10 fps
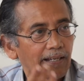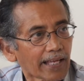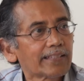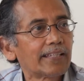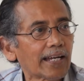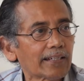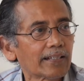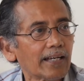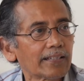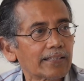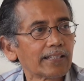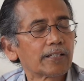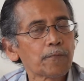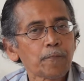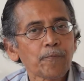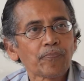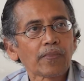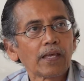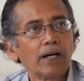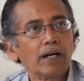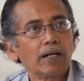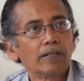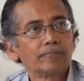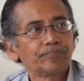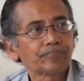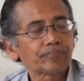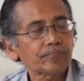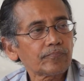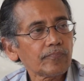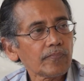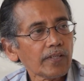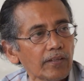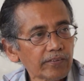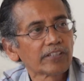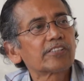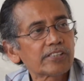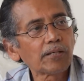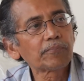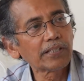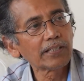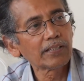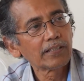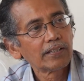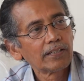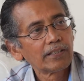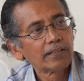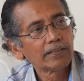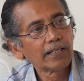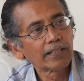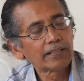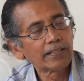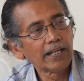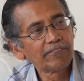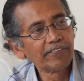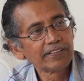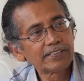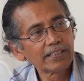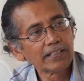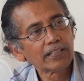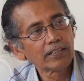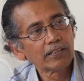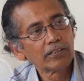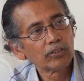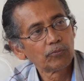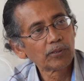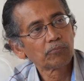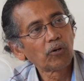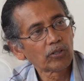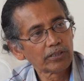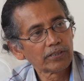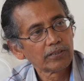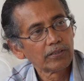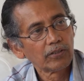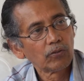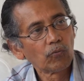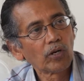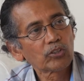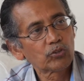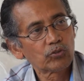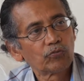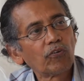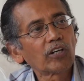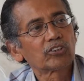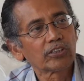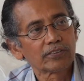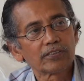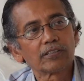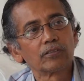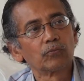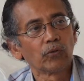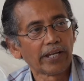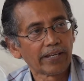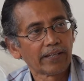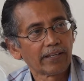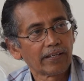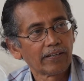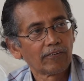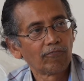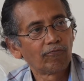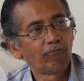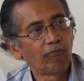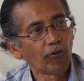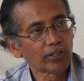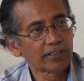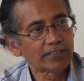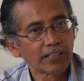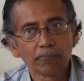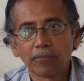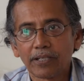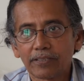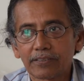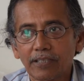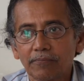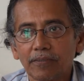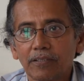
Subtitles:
Like that, I think there is something that every single human body wants to function certain way for itself, by itself.